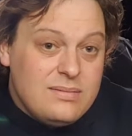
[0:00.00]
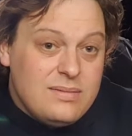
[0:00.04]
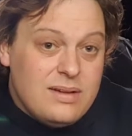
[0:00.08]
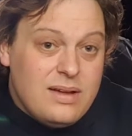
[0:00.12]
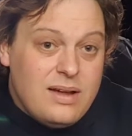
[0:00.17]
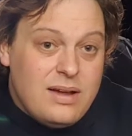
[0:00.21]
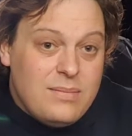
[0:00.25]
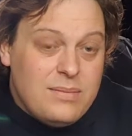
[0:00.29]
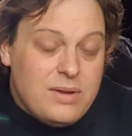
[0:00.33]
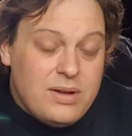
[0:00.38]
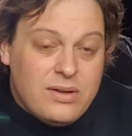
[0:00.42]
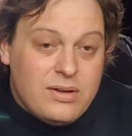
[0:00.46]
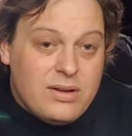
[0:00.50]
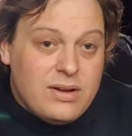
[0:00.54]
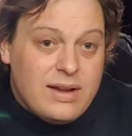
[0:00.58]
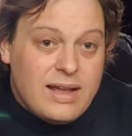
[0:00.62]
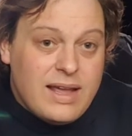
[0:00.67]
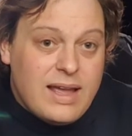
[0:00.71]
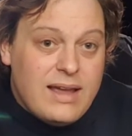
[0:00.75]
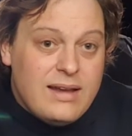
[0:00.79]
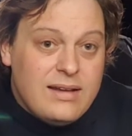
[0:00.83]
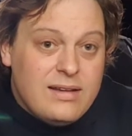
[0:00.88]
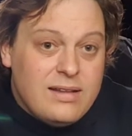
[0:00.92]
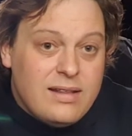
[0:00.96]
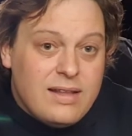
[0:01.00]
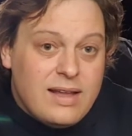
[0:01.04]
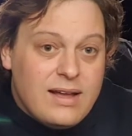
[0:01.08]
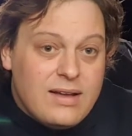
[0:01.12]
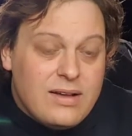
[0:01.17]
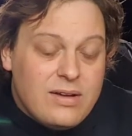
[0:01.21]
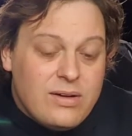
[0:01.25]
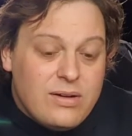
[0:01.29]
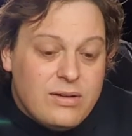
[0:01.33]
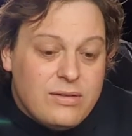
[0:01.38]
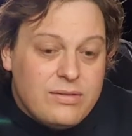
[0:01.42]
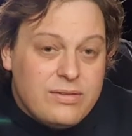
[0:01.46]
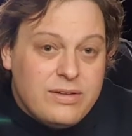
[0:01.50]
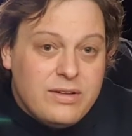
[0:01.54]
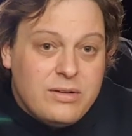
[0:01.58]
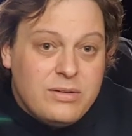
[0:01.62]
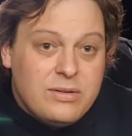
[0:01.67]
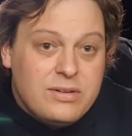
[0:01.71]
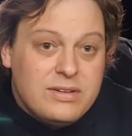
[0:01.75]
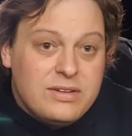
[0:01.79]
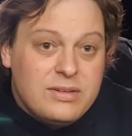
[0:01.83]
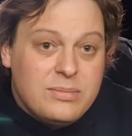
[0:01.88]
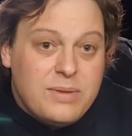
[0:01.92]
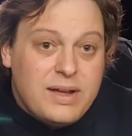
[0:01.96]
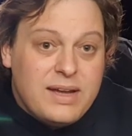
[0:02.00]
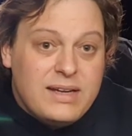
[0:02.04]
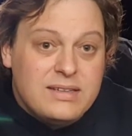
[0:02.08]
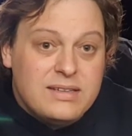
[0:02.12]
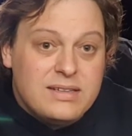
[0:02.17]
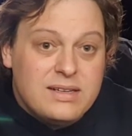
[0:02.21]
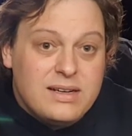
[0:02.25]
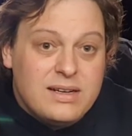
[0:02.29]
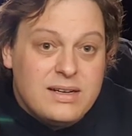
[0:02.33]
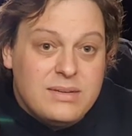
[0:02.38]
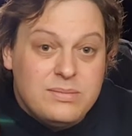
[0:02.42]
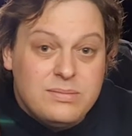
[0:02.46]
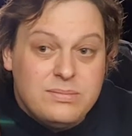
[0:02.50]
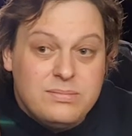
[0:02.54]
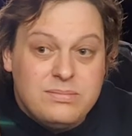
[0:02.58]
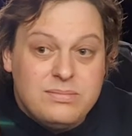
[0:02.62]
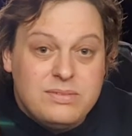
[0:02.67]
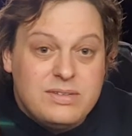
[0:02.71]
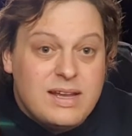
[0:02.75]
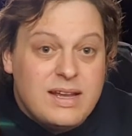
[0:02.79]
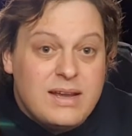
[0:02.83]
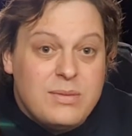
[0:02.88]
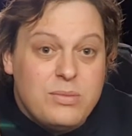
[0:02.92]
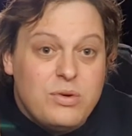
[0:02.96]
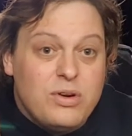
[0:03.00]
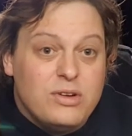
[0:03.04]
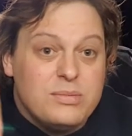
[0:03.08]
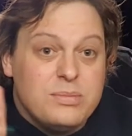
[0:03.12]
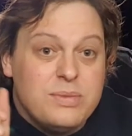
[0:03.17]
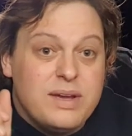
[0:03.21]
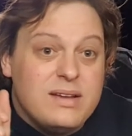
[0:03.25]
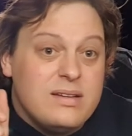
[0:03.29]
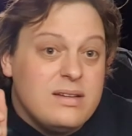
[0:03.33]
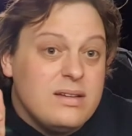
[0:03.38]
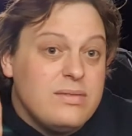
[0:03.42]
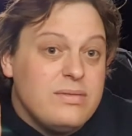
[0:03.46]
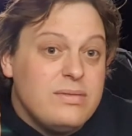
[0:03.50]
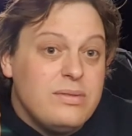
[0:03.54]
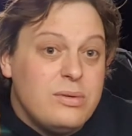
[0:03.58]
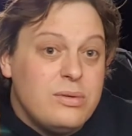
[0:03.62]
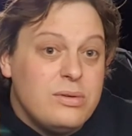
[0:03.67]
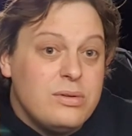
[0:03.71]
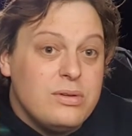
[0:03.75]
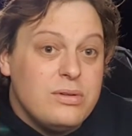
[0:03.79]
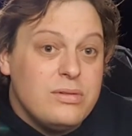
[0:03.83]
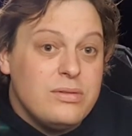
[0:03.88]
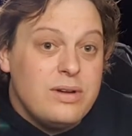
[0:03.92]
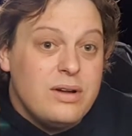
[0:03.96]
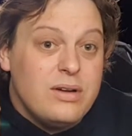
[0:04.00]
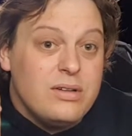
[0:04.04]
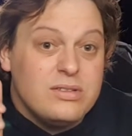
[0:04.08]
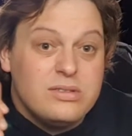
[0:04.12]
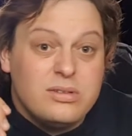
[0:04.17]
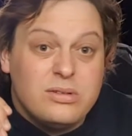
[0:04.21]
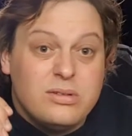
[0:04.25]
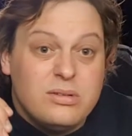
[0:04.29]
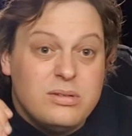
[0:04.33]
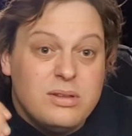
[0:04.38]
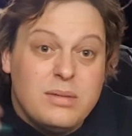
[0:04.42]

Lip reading: I'm not going to get into that kind of feel, because it's basically saying what's better, Ford or Vauxhall.